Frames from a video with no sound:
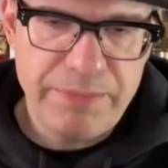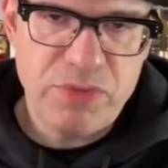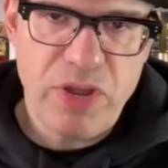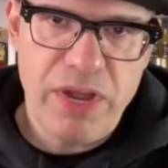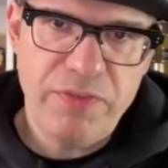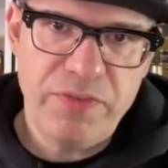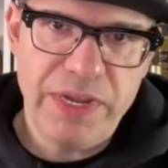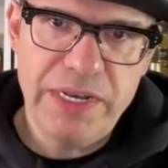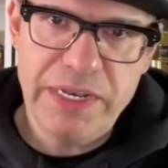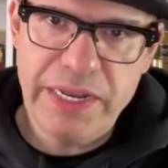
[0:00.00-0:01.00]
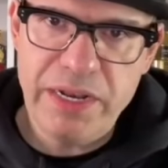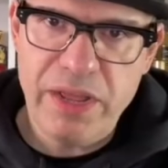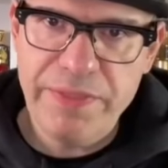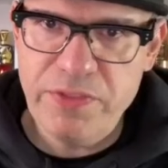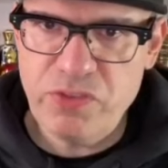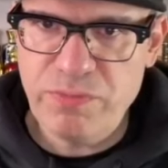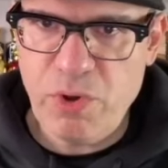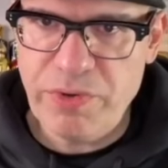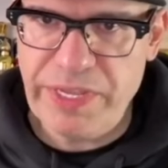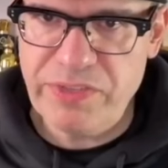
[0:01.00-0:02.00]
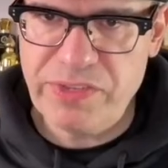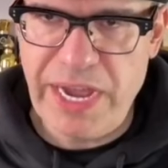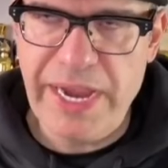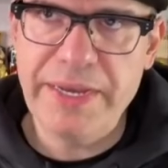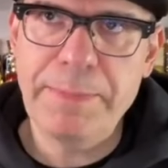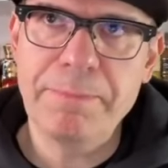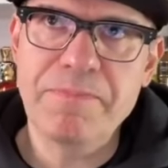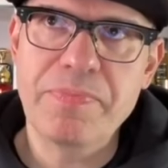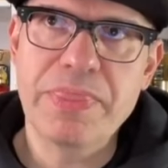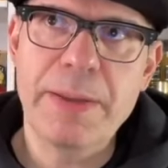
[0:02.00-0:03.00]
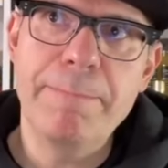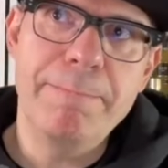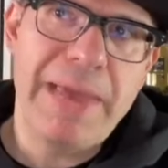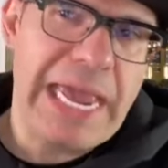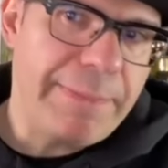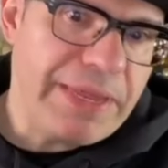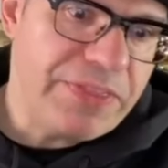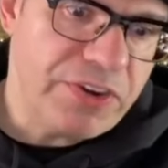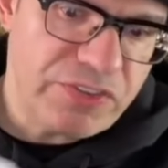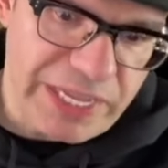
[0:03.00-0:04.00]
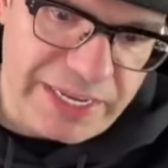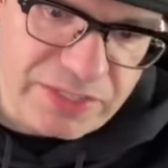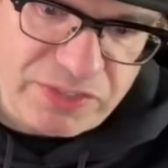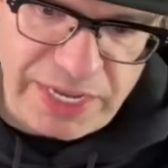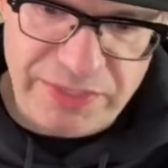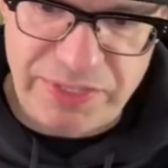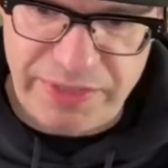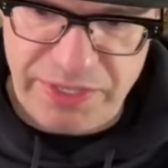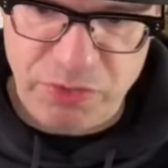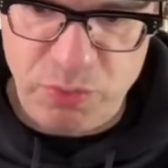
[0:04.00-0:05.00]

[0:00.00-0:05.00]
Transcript: comes off a little on the smoky side. Maybe there's incense in